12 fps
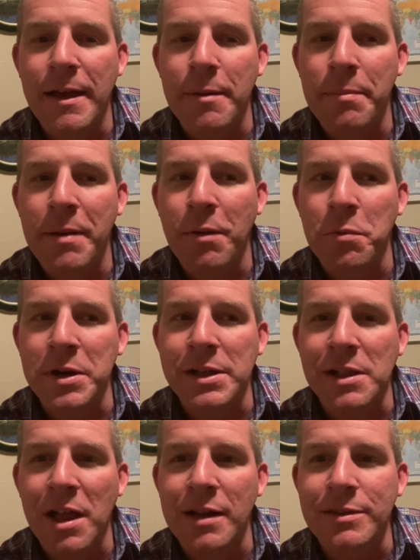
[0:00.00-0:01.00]
about one
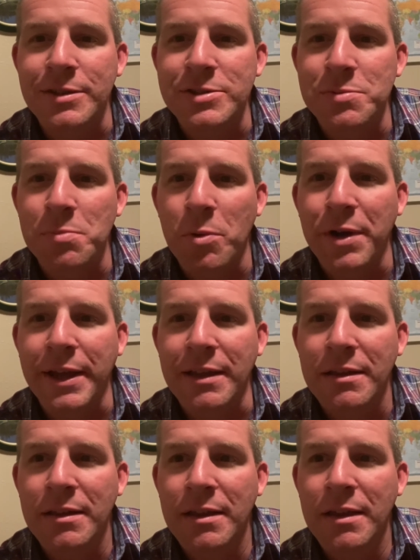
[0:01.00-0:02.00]
o'clock this morning,
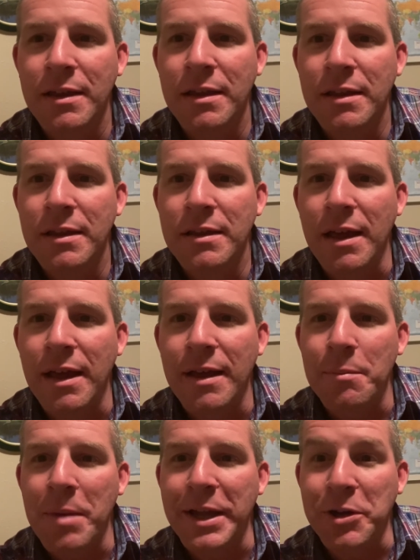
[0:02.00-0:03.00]
uh,
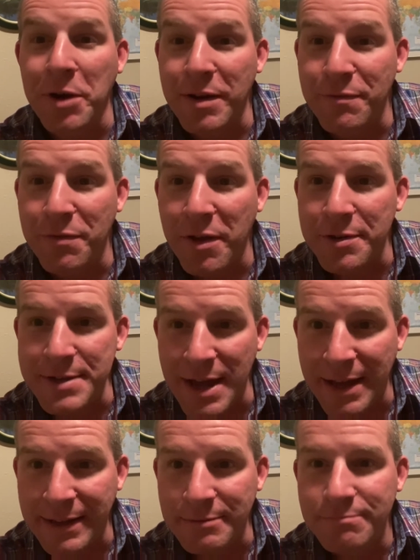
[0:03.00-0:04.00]
my grandfather
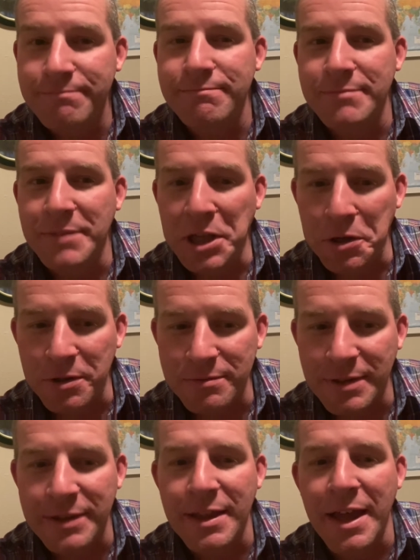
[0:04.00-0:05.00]
died here
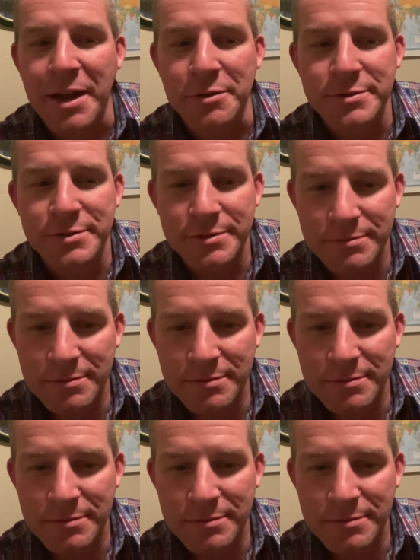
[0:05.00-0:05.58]
in the house.